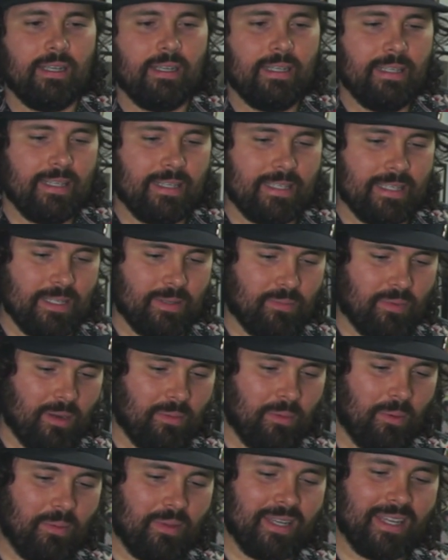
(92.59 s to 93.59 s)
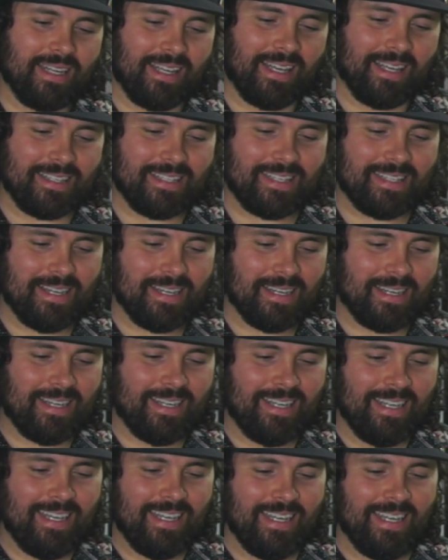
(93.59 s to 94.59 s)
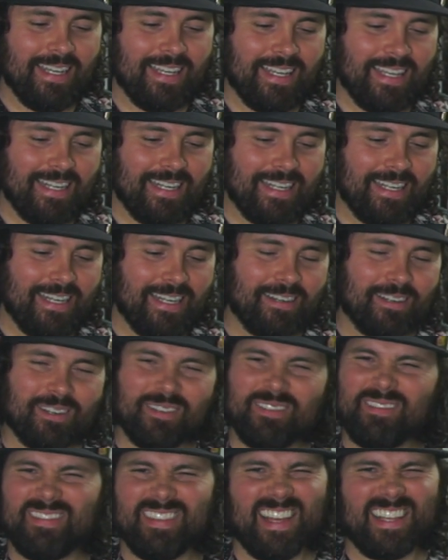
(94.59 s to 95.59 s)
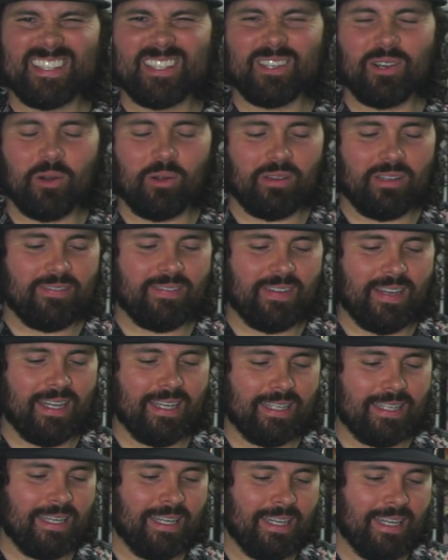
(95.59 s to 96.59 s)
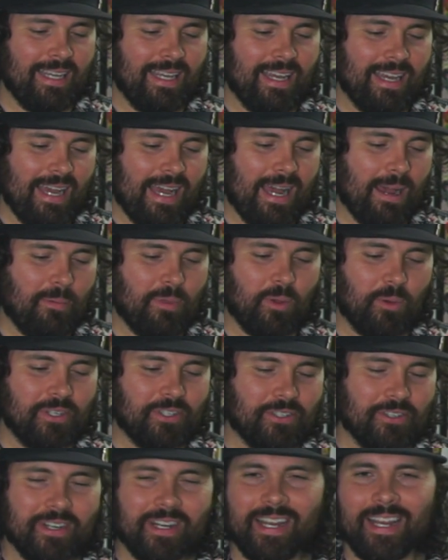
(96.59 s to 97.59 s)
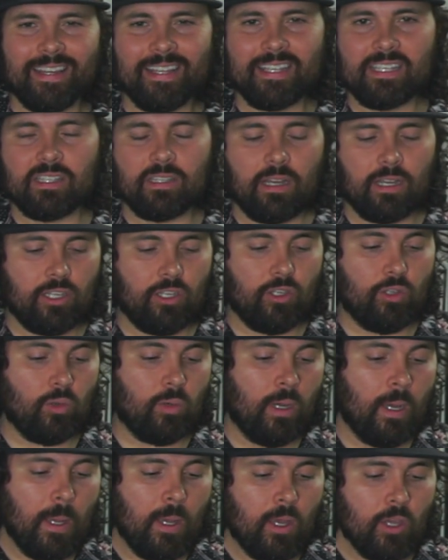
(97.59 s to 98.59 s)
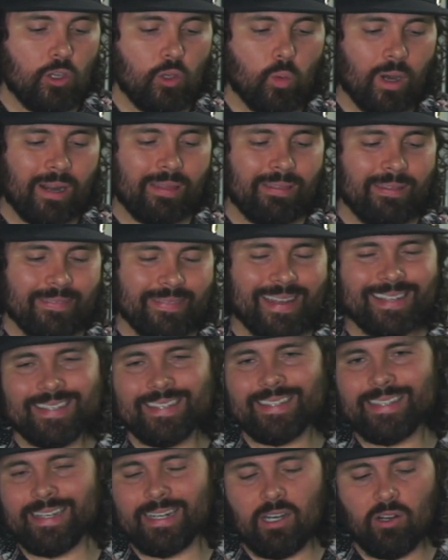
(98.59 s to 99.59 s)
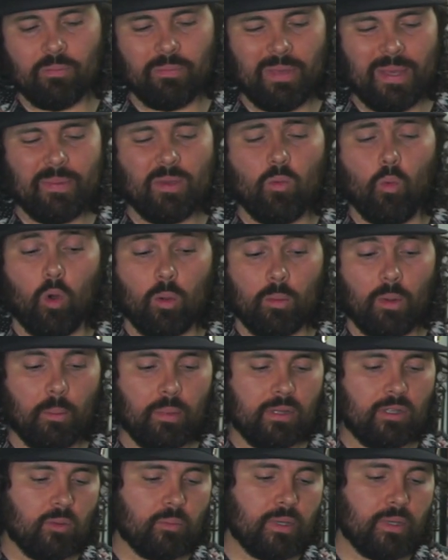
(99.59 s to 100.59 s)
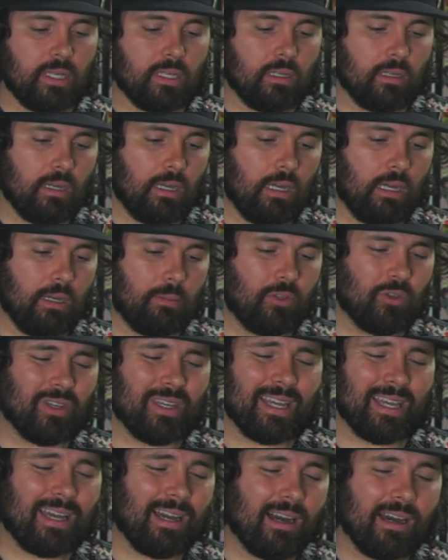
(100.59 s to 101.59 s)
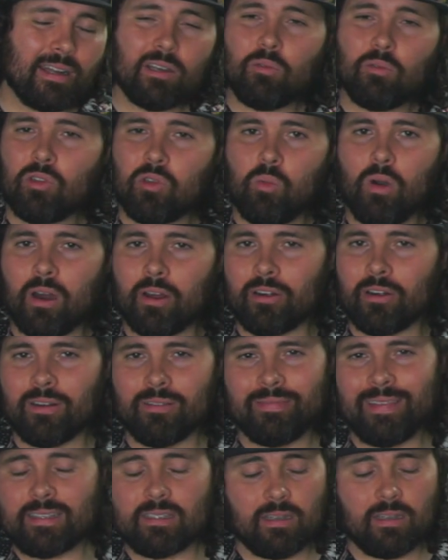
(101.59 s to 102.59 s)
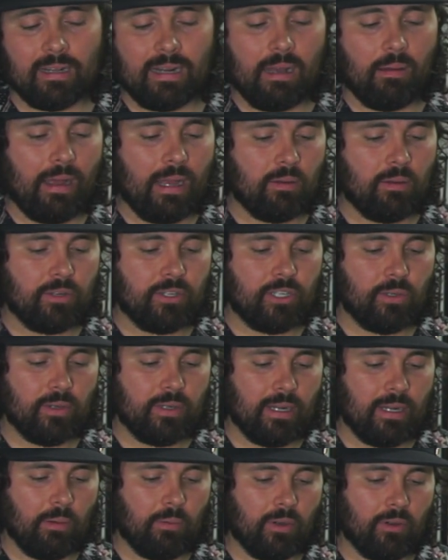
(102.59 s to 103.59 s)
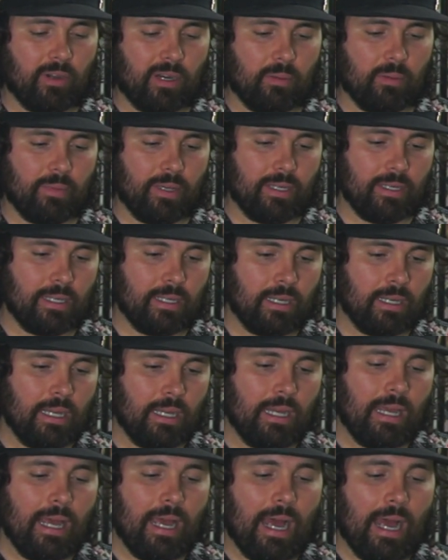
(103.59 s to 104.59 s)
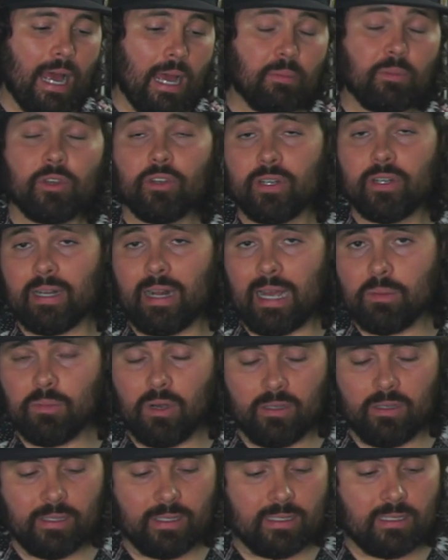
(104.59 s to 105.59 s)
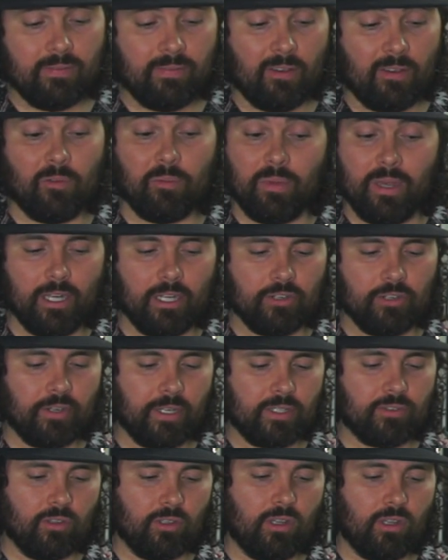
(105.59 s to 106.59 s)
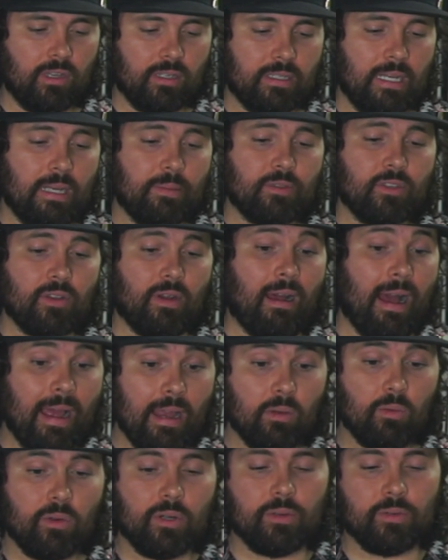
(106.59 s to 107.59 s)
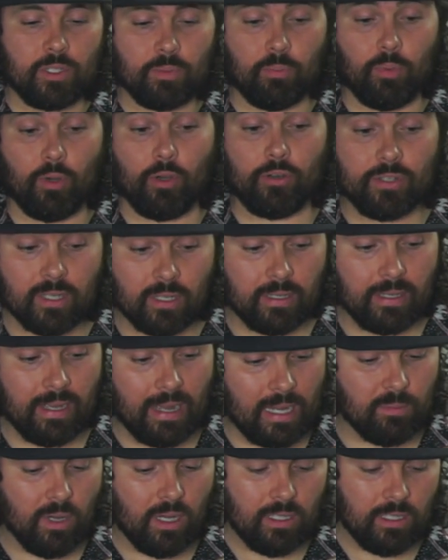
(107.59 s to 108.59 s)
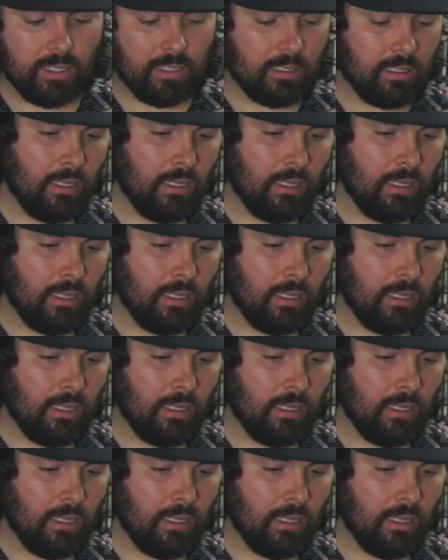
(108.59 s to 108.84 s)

This is probably gonna get stuck in here. That's totally fine. I'm the one drinking this, not you. You want to let that sit out, maybe warm up a little bit. You can cut it with water. That's not how I would do it. I wouldn't recommend it. I'm good at eyeballing stuff. I've been making drinks for a long time, so I would just personally eyeball it.